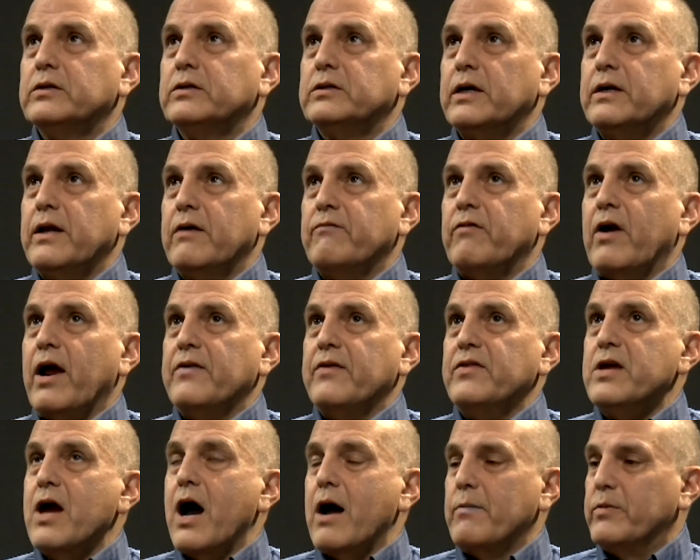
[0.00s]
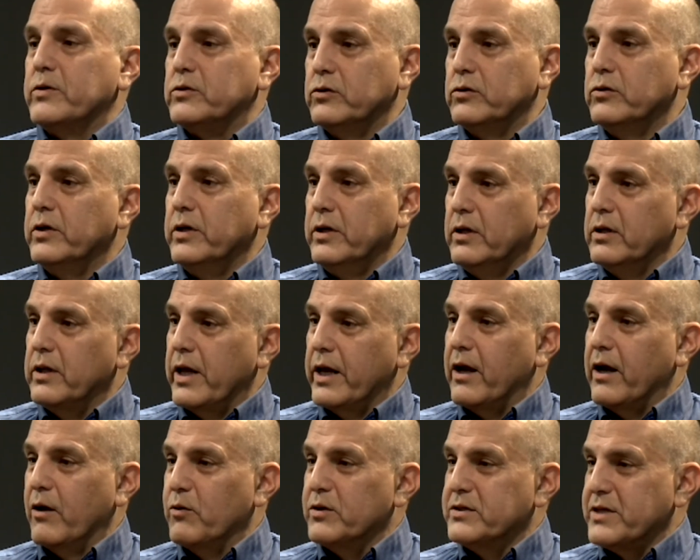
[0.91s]
never had the opportunity like I
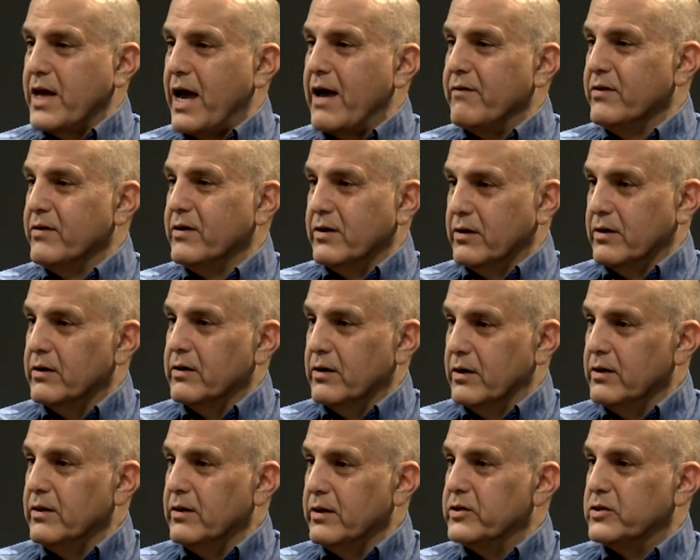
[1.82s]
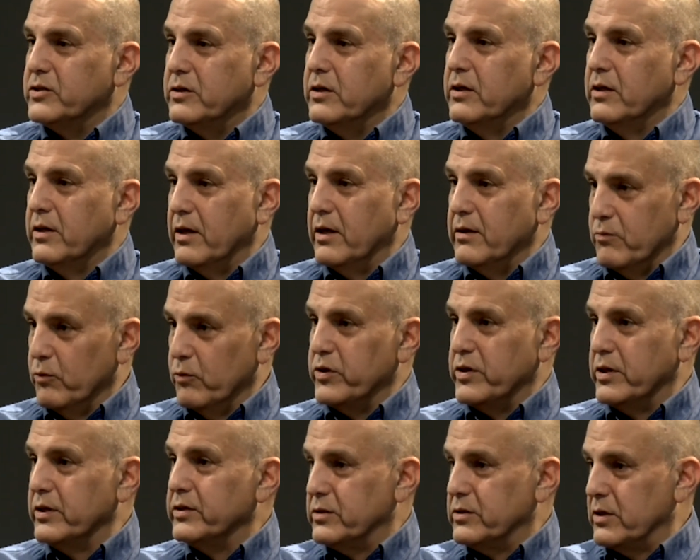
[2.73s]
was having in this, in, with
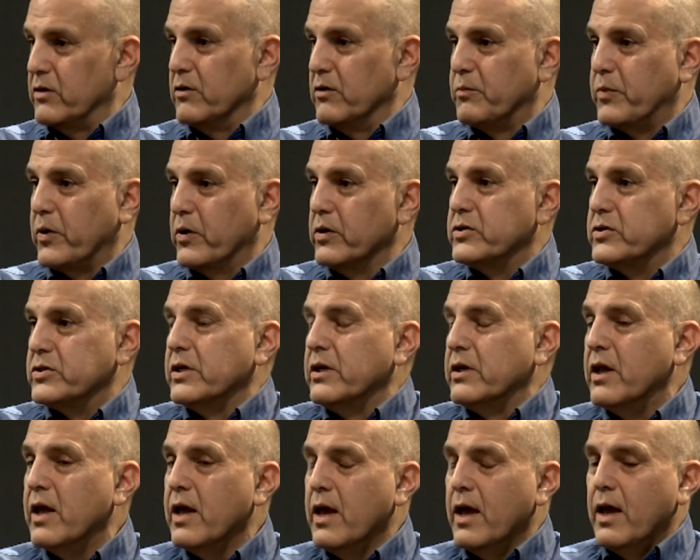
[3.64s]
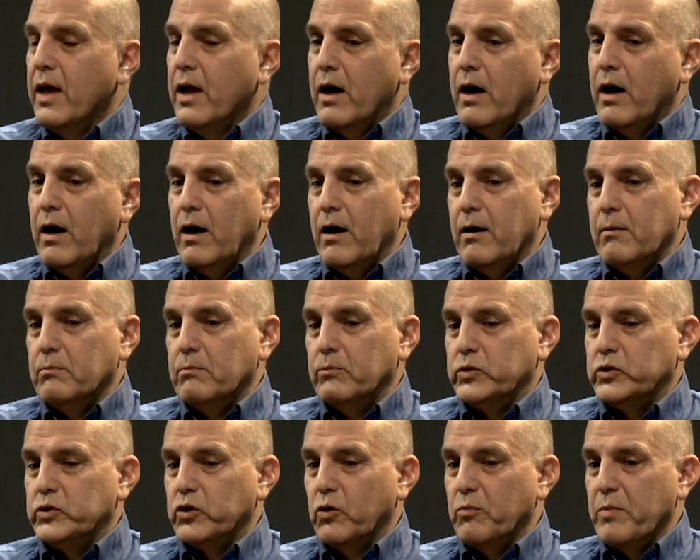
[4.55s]
this other person. Um,
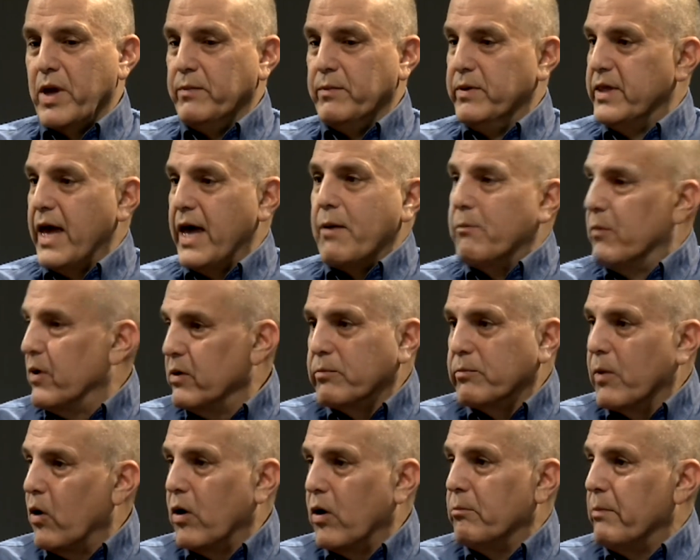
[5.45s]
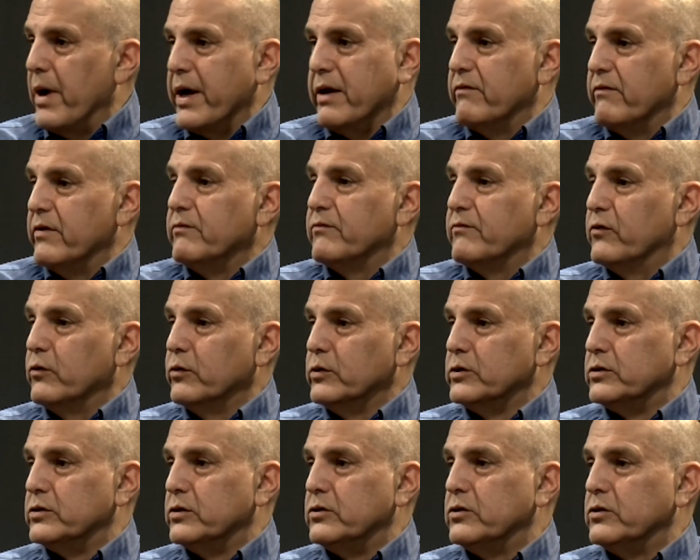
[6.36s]
so maybe that might have influenced
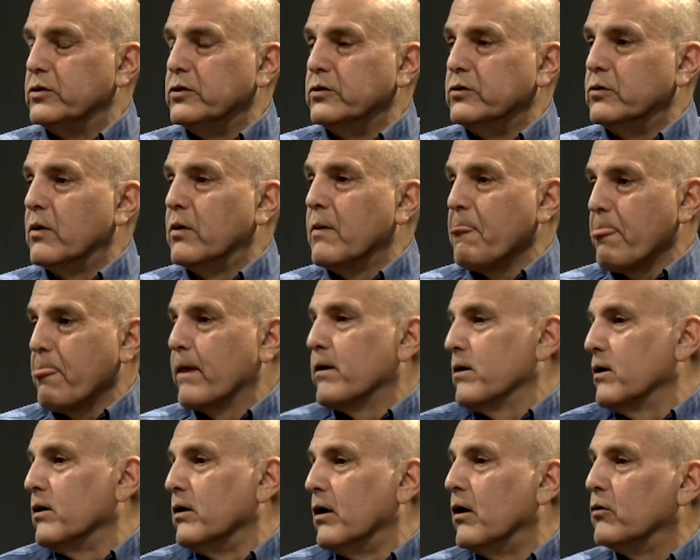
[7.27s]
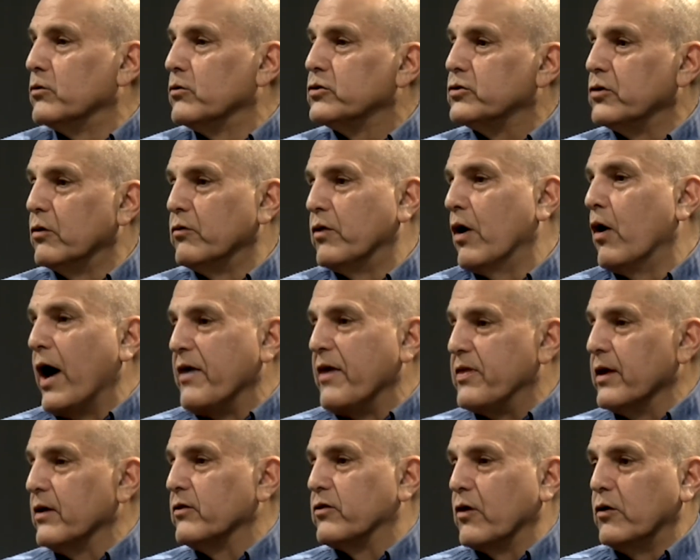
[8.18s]
it too. You know, so okay. I
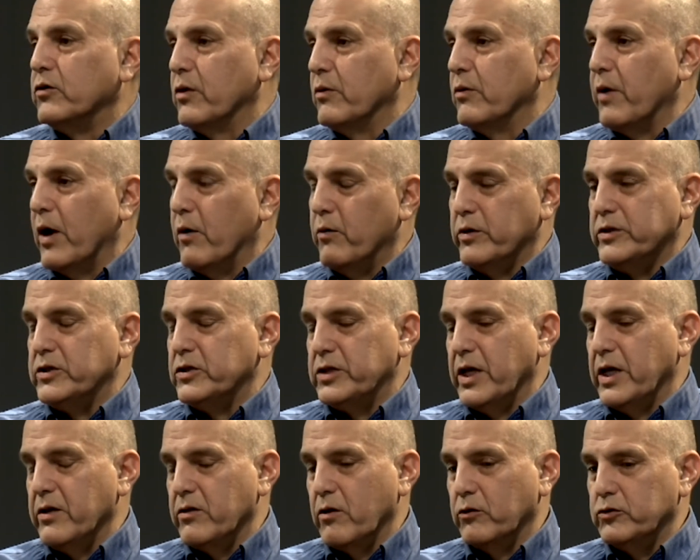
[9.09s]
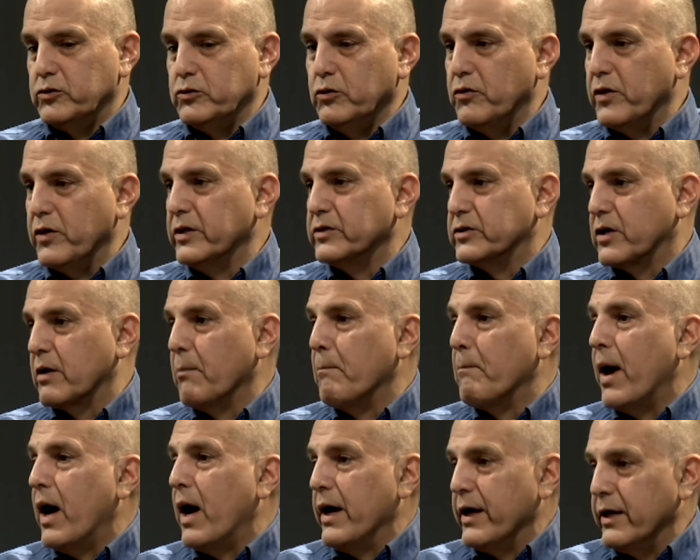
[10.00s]
think those, I was just saying those two things
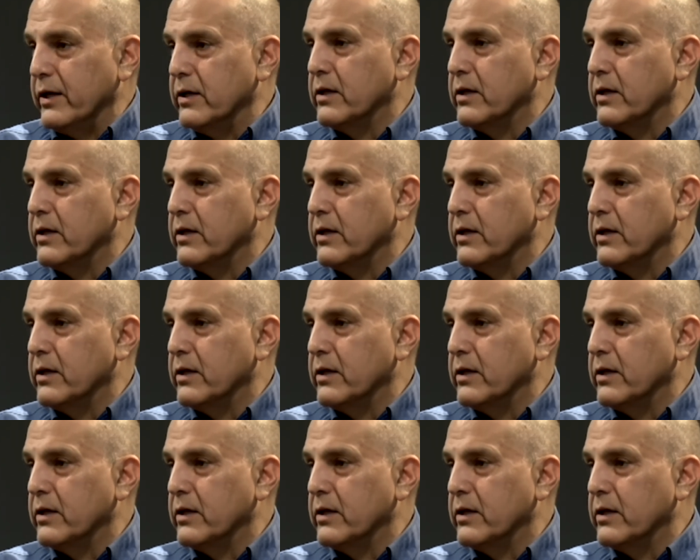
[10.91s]
combined.